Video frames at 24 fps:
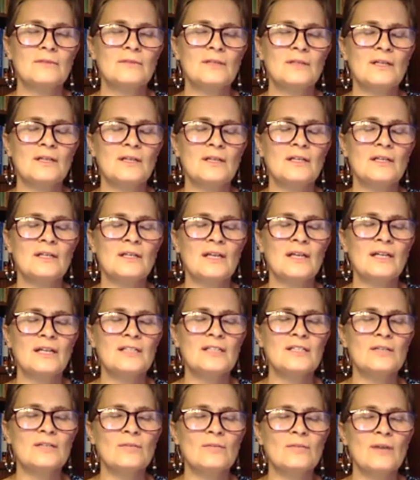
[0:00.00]

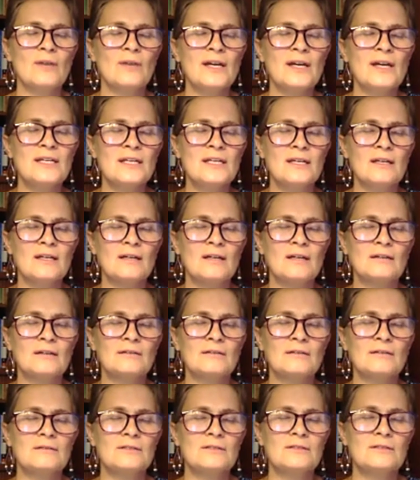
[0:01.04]
Connected right here
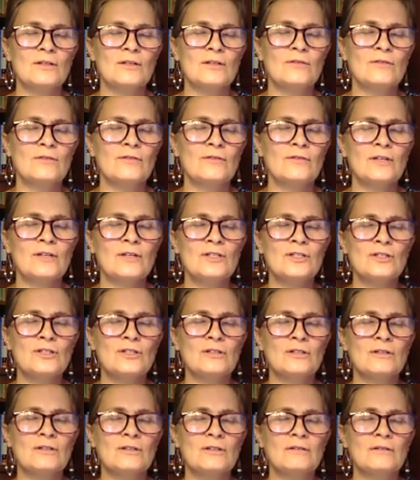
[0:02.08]
to your
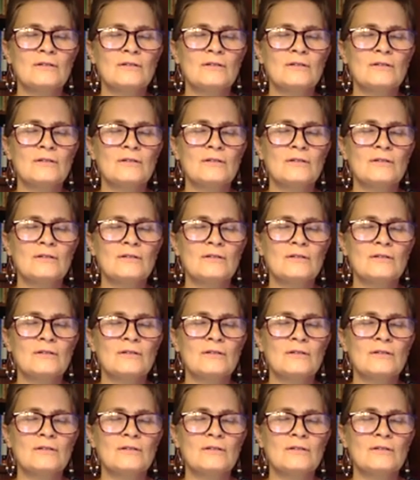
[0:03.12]
furniture,